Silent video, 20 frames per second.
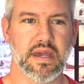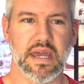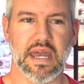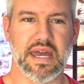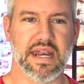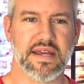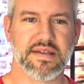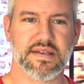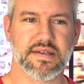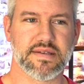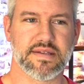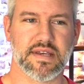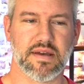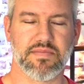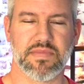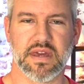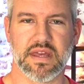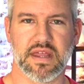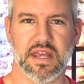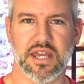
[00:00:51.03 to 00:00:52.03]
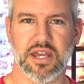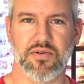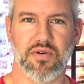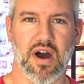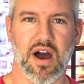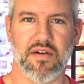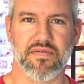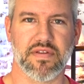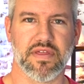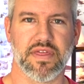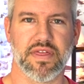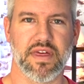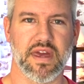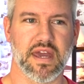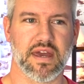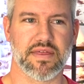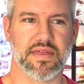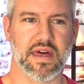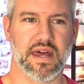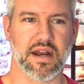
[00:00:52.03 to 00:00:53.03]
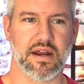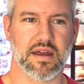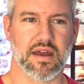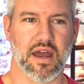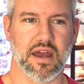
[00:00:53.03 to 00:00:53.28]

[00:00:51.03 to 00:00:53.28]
It isn't something that you often think that a,